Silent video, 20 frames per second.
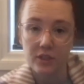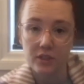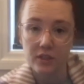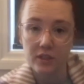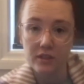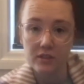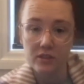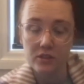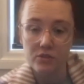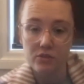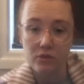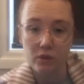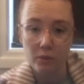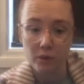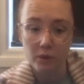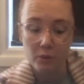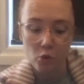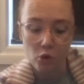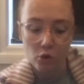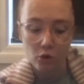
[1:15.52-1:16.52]
just from
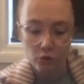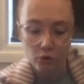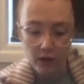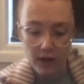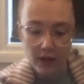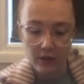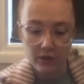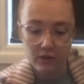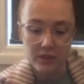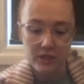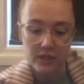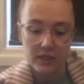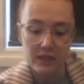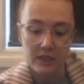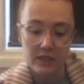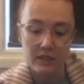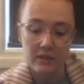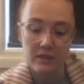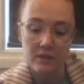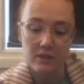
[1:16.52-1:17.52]
a more
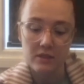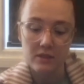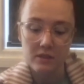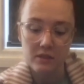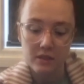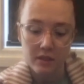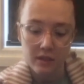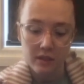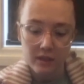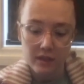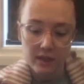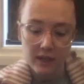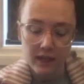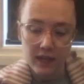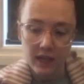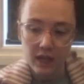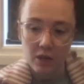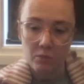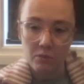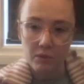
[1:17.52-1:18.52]
grounded,
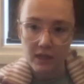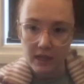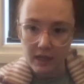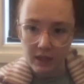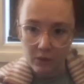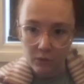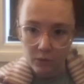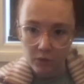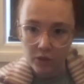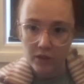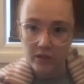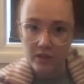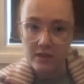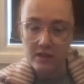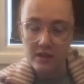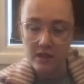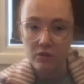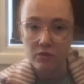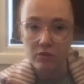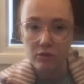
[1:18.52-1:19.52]
inward,
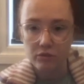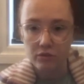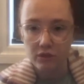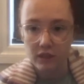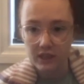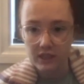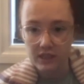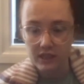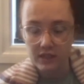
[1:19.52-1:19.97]
self-reflective